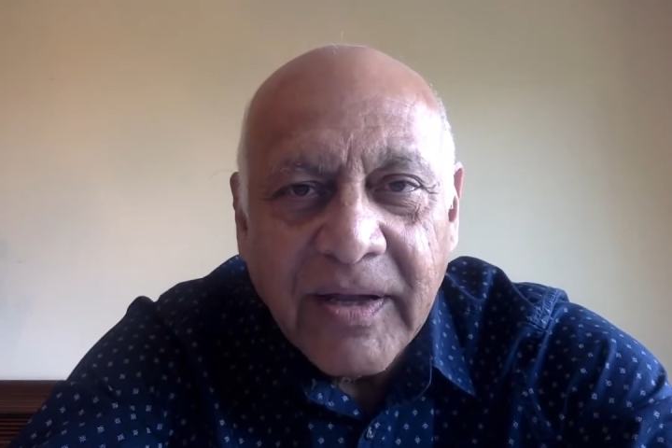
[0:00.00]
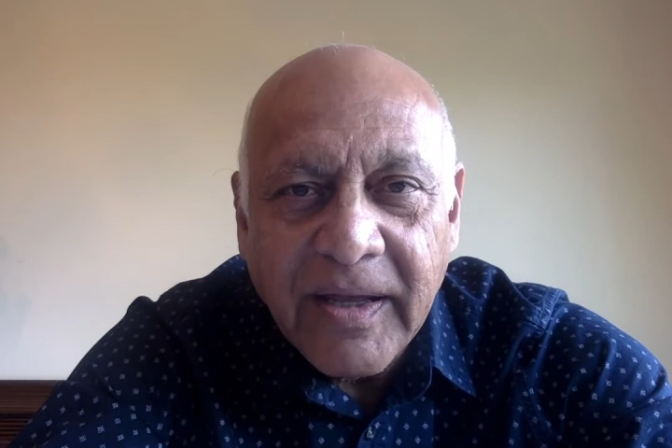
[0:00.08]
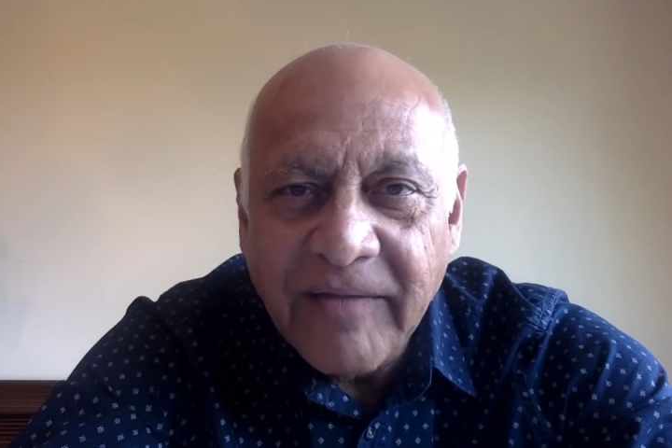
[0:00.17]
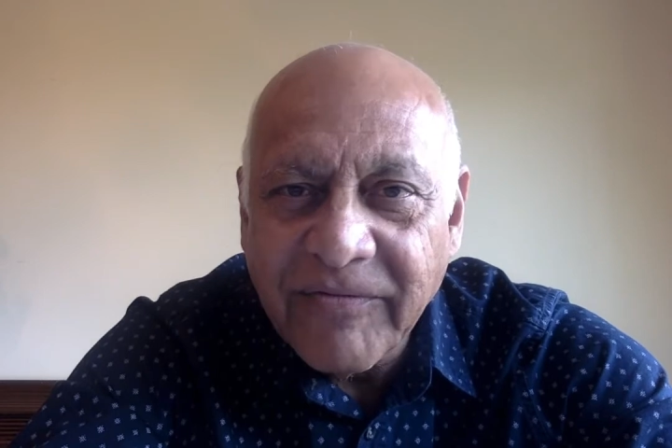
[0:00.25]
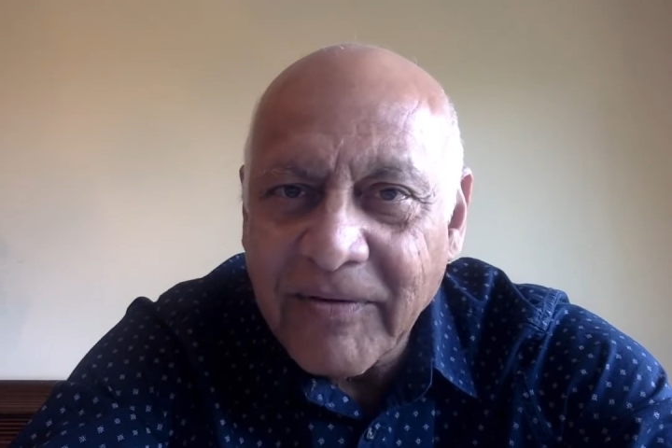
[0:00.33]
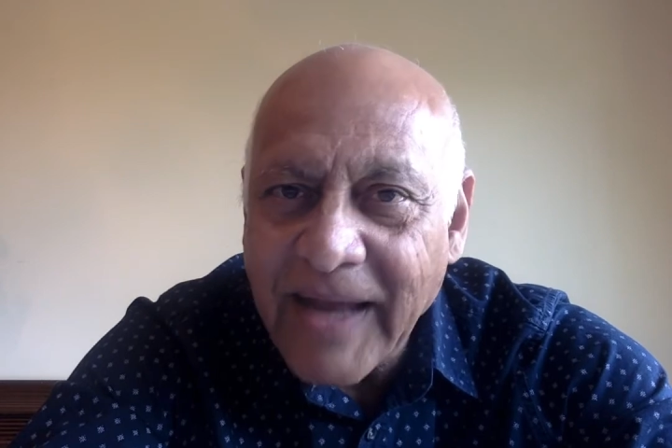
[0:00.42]

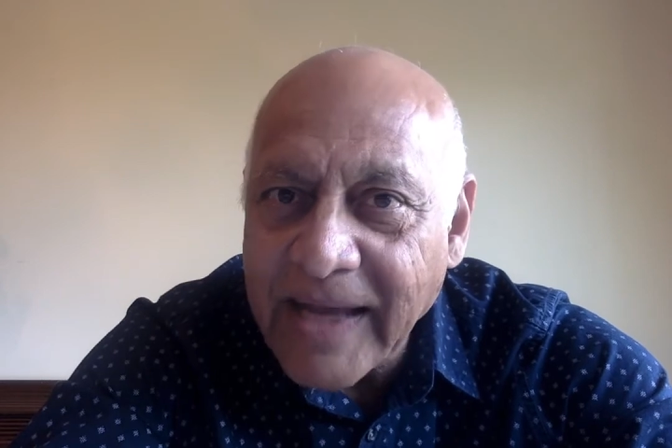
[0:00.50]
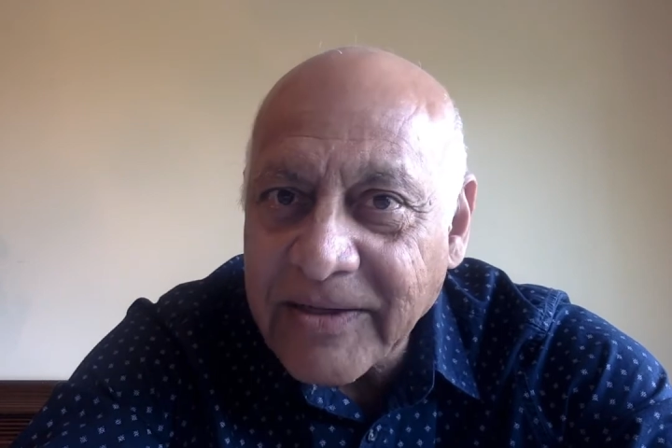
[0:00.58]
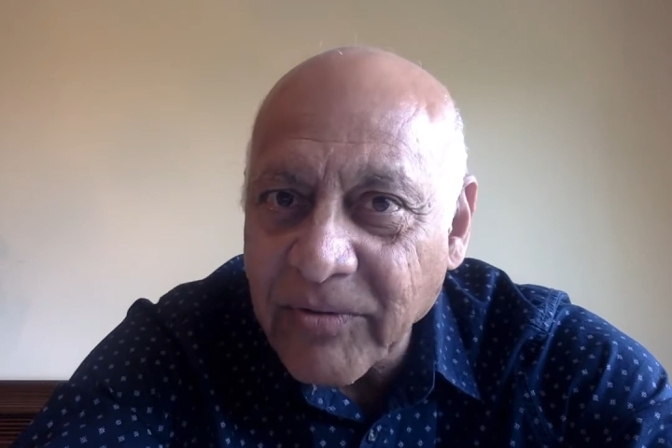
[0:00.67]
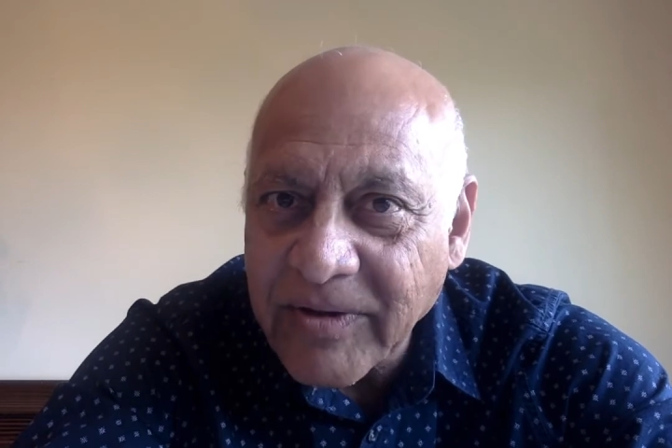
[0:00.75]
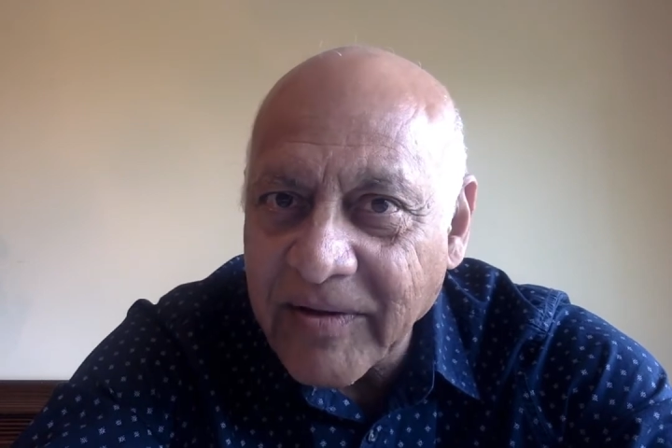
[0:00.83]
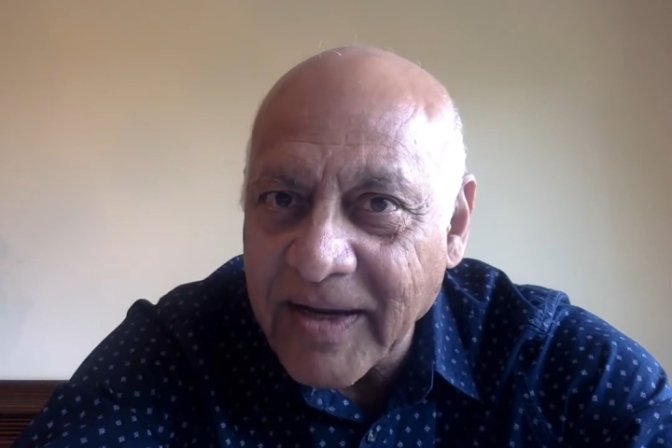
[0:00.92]
if you liked
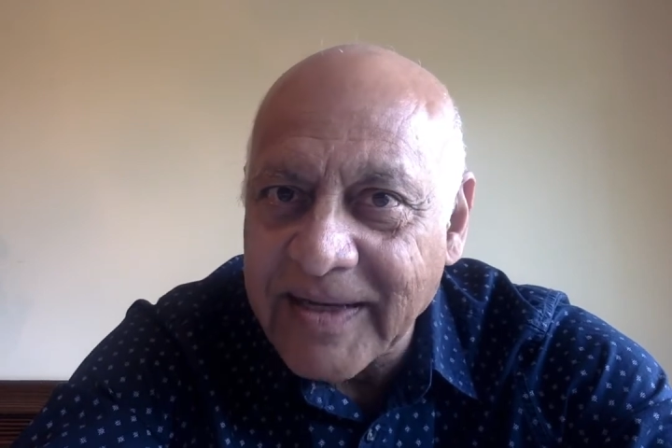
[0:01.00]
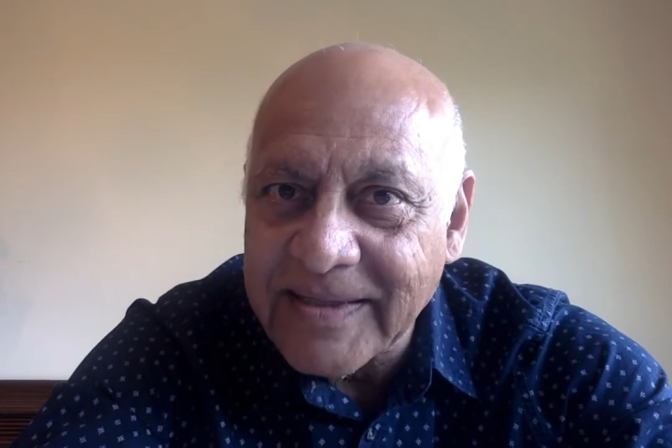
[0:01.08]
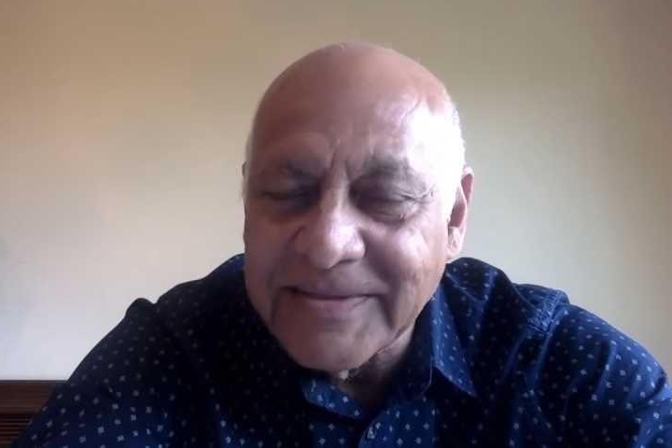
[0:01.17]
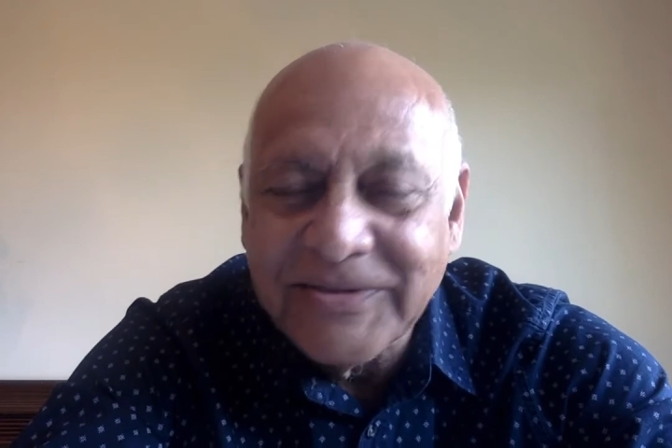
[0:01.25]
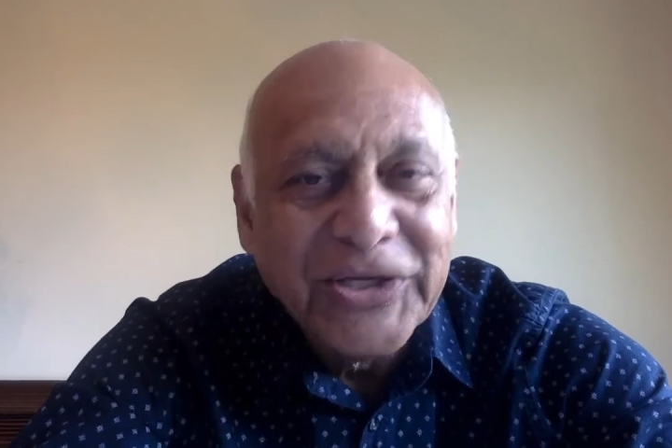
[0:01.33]
what you heard,